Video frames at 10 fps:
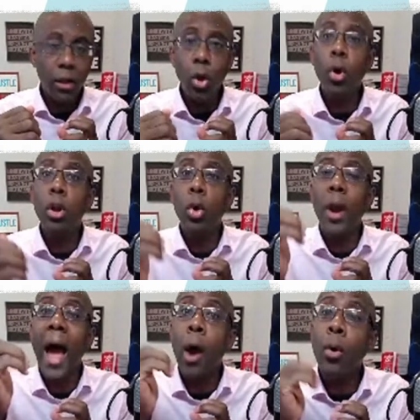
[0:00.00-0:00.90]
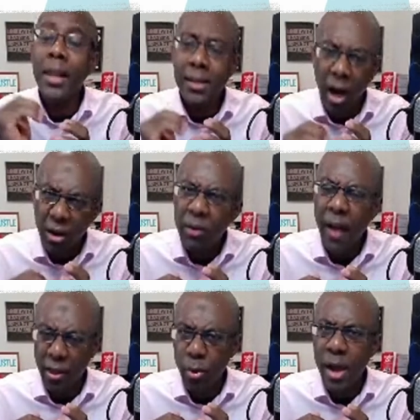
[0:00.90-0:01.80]
lower hourly dollar
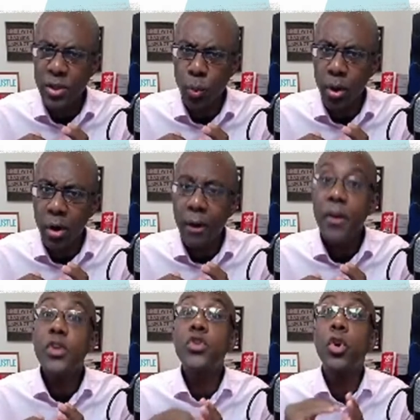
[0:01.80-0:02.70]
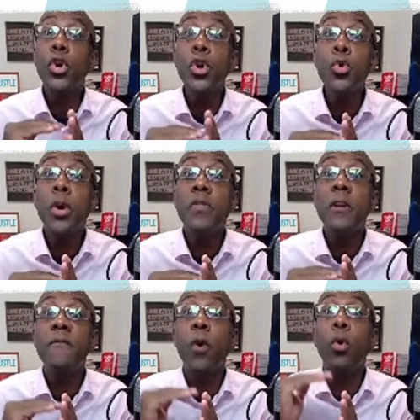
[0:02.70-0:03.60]
value, as it were, so you can
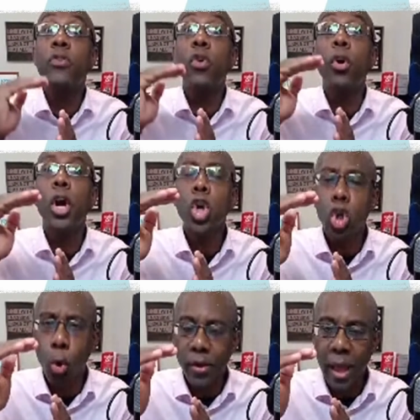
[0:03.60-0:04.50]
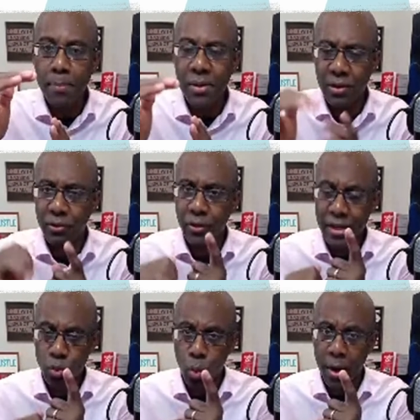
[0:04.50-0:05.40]
then focus on growing that business. So
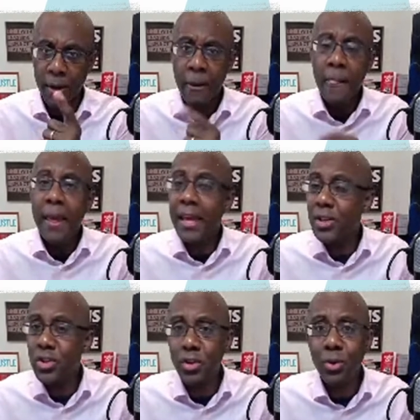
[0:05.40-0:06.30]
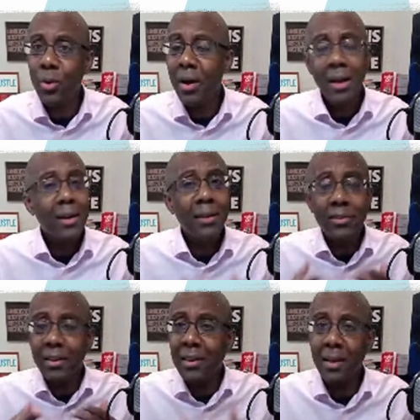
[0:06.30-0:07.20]
that's one. And two,
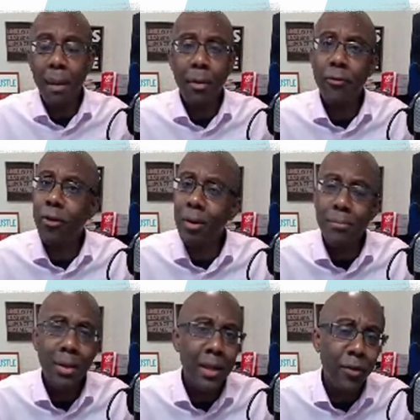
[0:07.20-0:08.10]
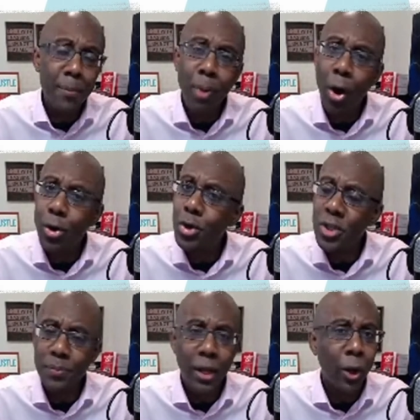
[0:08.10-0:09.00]
listen, Kim, I'm a firm believer in
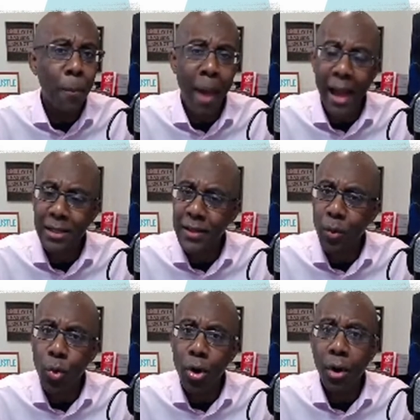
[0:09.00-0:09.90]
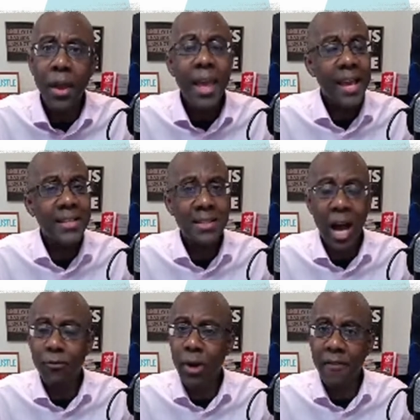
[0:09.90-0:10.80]
partnerships. I go back to that word. It's
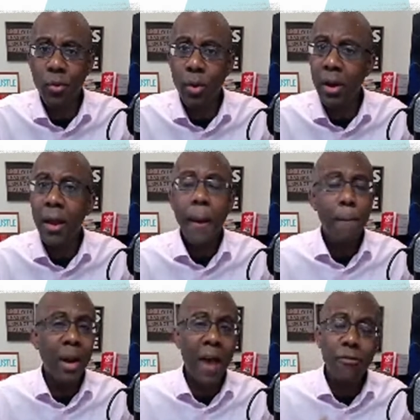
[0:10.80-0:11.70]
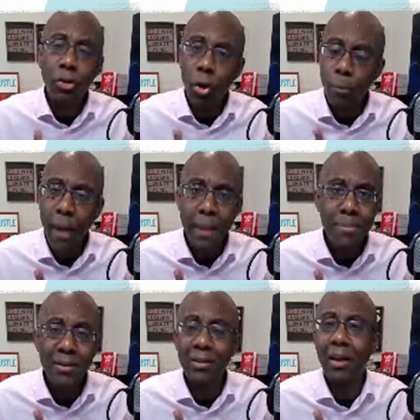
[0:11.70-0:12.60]
not for everyone, but I've grown my
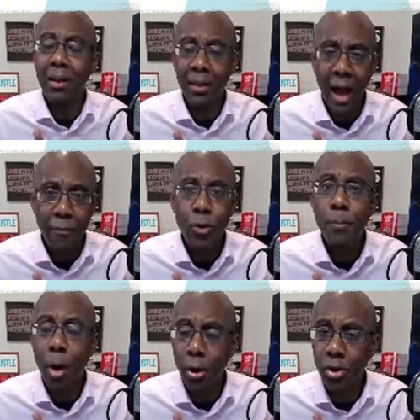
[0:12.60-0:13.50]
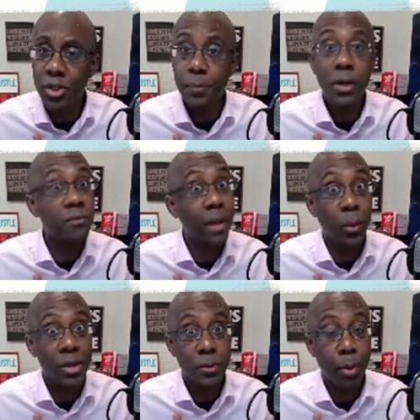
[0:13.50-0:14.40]
business a lot through partnerships. And there's
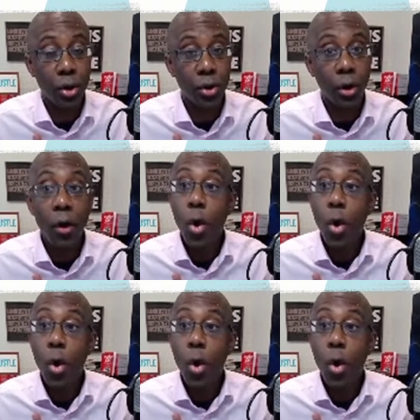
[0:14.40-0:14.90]
many ways to partner,